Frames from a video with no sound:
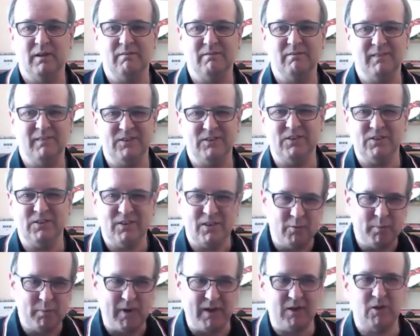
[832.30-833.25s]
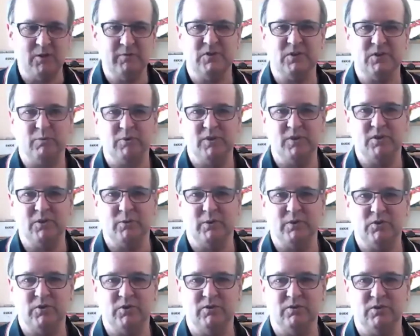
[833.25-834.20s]
just go back over some of these
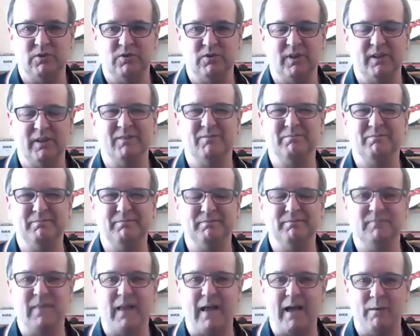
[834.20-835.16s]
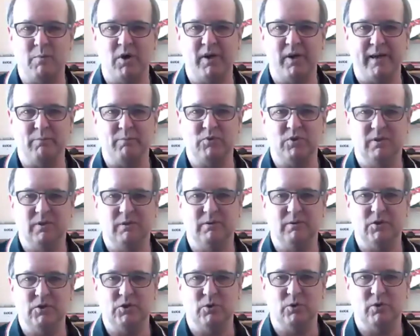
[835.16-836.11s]
questions and say, am I absolutely
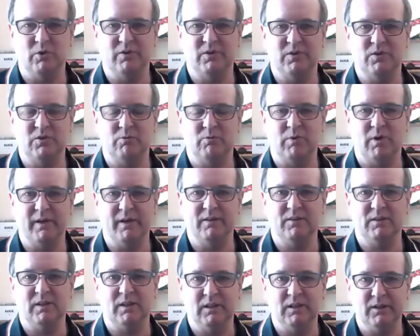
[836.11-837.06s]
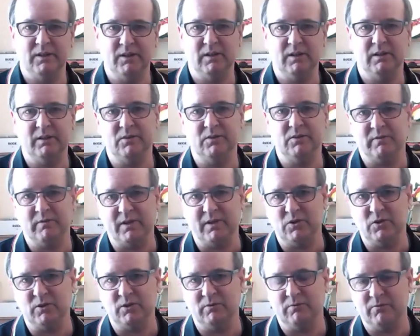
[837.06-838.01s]
sure this is the right clinical
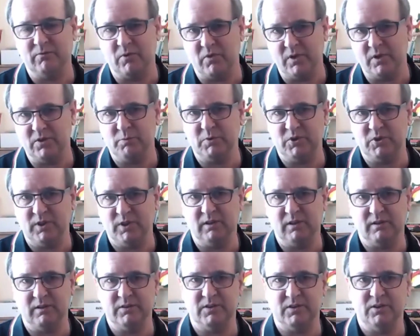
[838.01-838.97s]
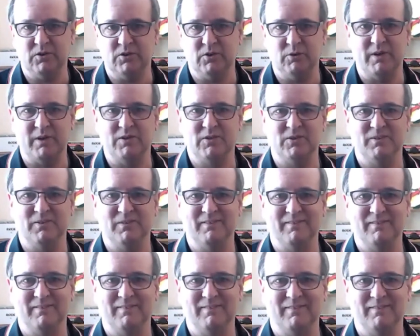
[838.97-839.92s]
intervention for this particular situation?
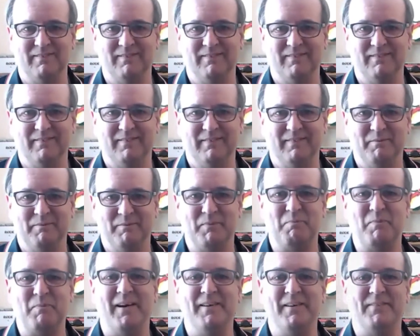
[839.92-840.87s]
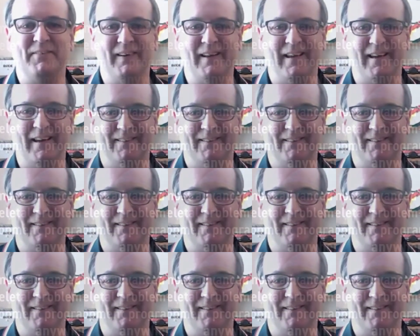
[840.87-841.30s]
Bye for now.